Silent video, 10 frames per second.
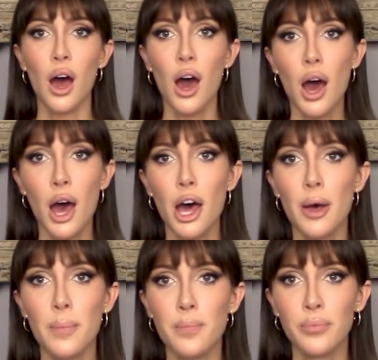
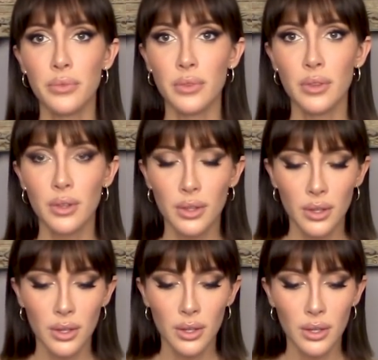Um
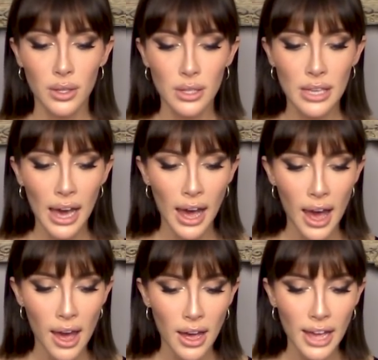yeah,
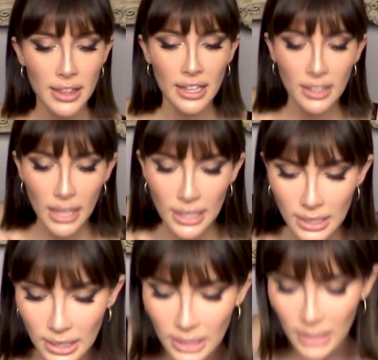I think like